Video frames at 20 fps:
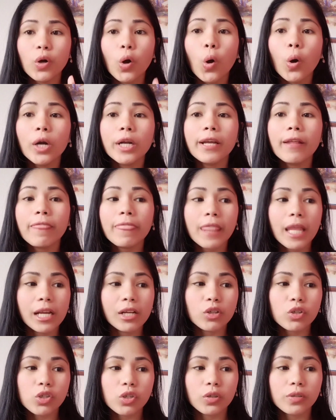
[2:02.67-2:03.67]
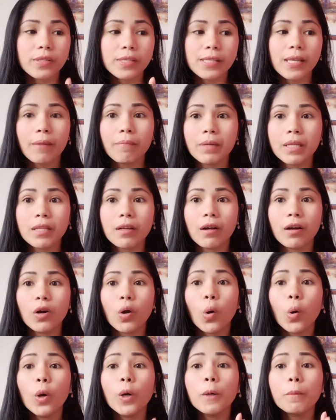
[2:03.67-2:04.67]
Orientation Seminar
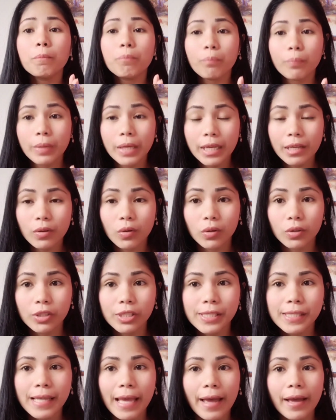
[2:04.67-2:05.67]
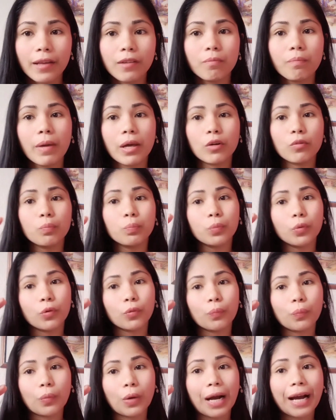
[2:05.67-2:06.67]
or PDOS. And meron
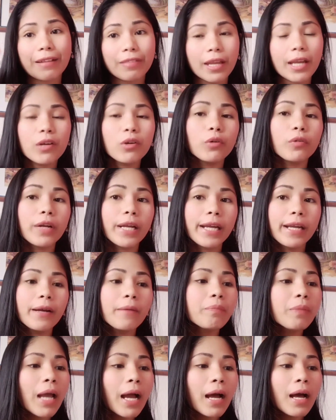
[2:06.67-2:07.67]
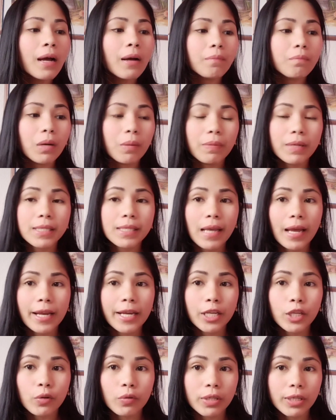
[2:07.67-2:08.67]
pong category.
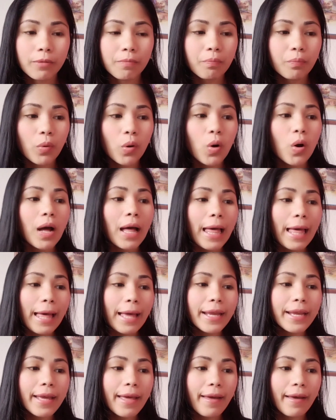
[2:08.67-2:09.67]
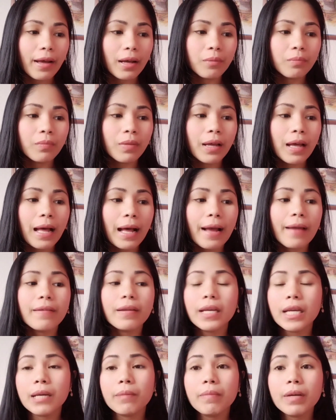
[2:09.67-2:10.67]
Babasahin ko din po, I am
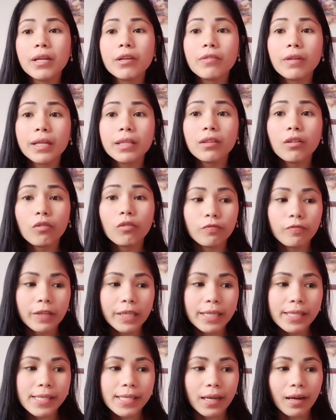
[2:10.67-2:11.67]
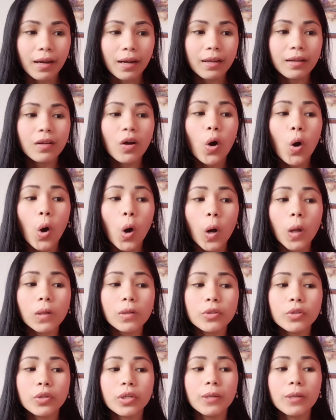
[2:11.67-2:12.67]
an immigrant visa
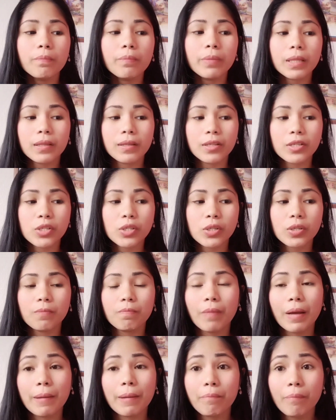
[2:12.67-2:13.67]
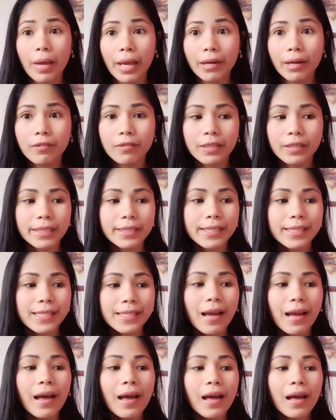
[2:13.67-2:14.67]
holder petition by
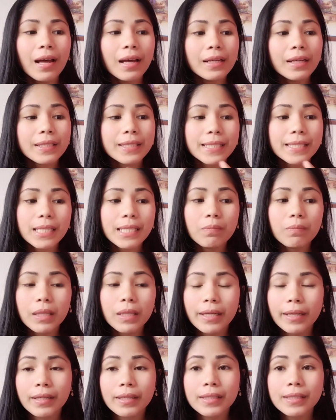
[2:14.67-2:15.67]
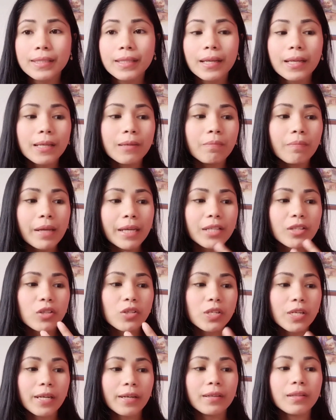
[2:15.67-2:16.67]
parents, siblings,
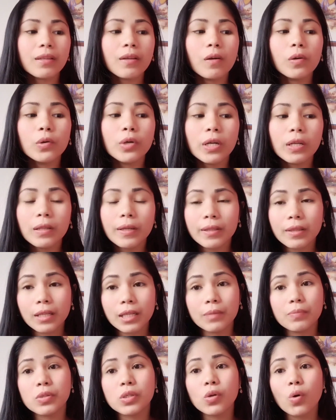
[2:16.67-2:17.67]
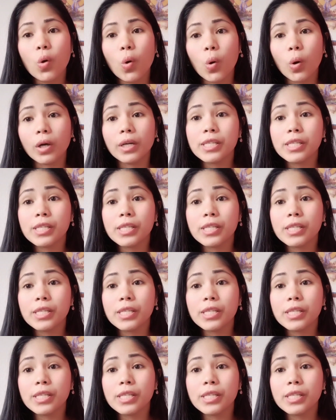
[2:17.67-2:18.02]
immediate relatives or